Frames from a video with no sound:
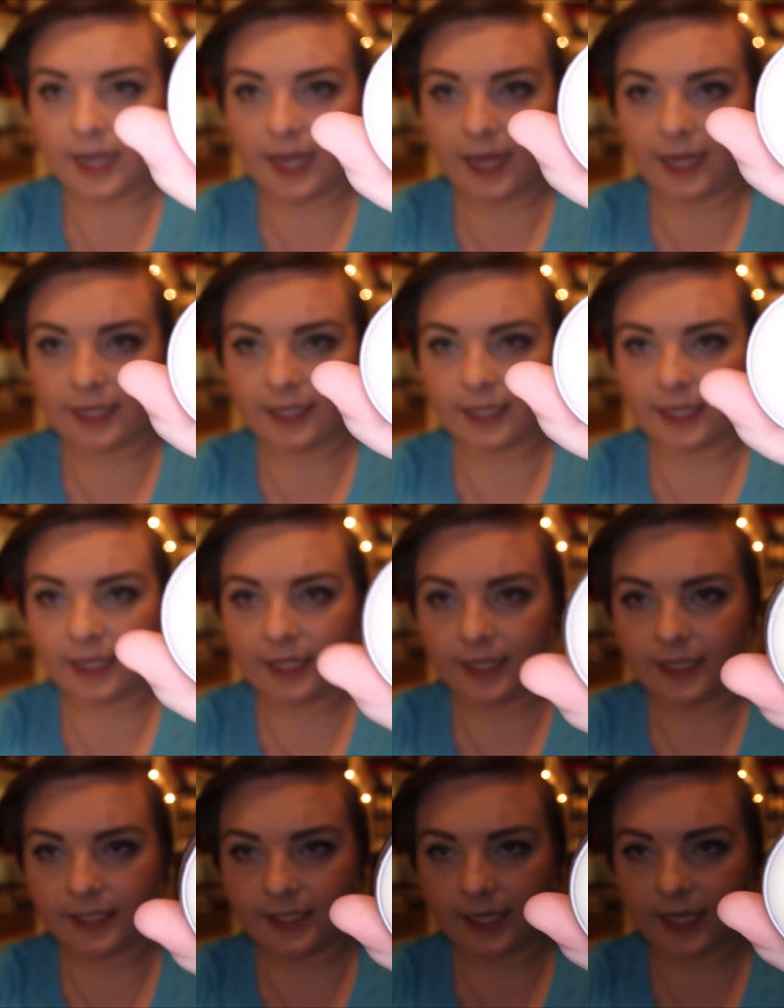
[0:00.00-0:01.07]
and it
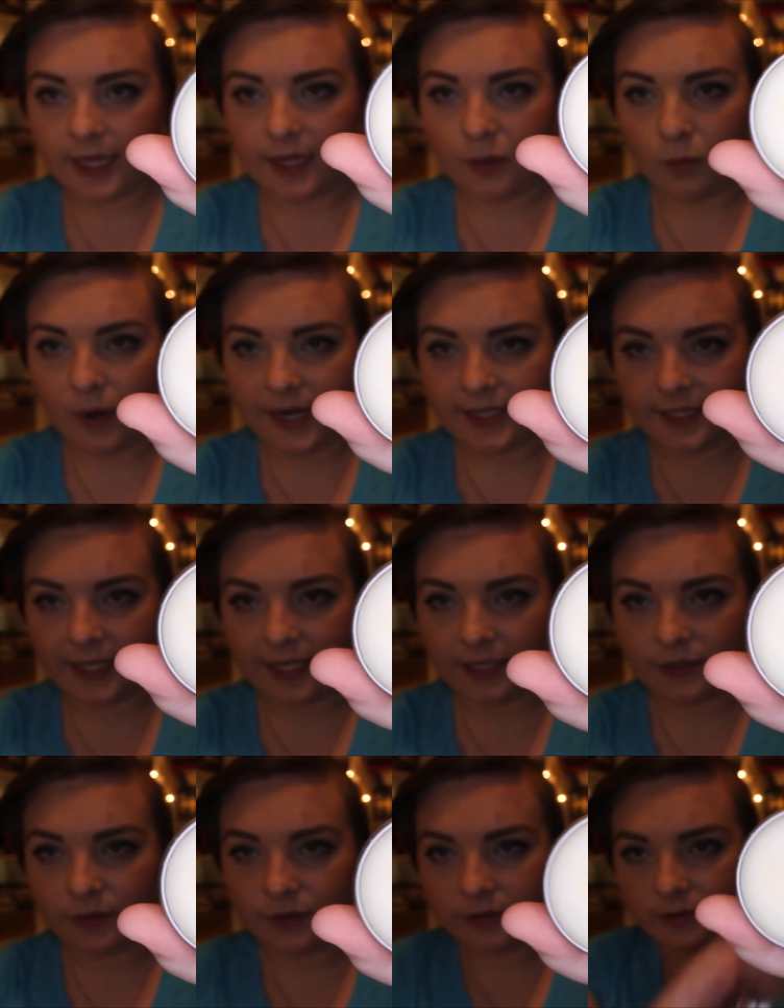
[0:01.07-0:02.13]
is a white
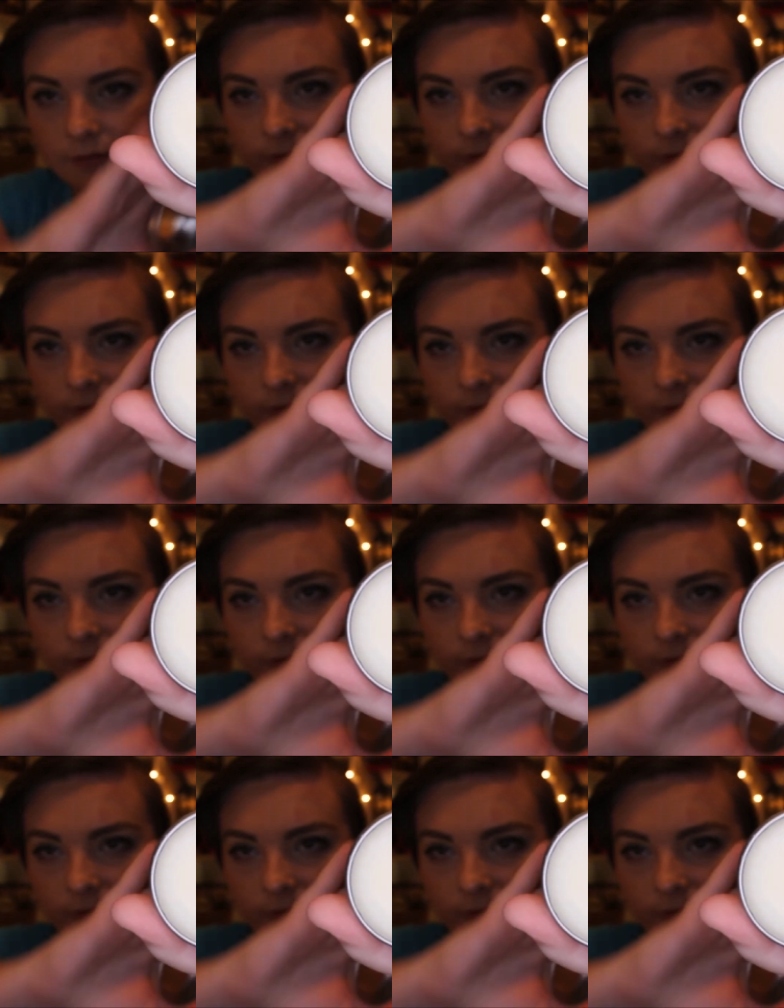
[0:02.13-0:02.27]
candle.